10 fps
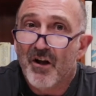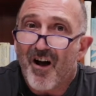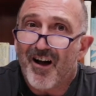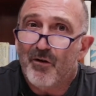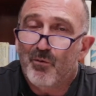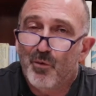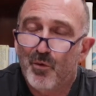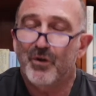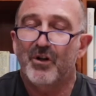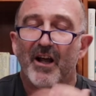I
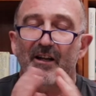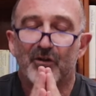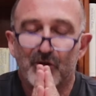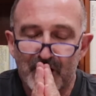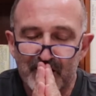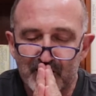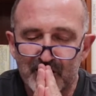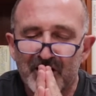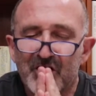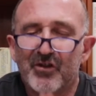would like to
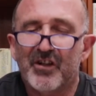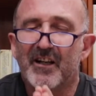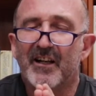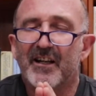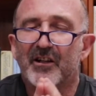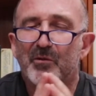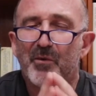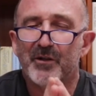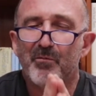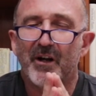sincerely
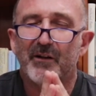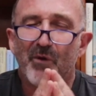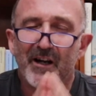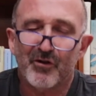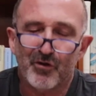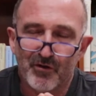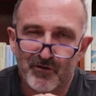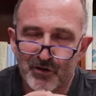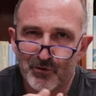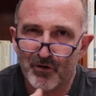express my gratitude
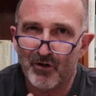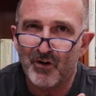to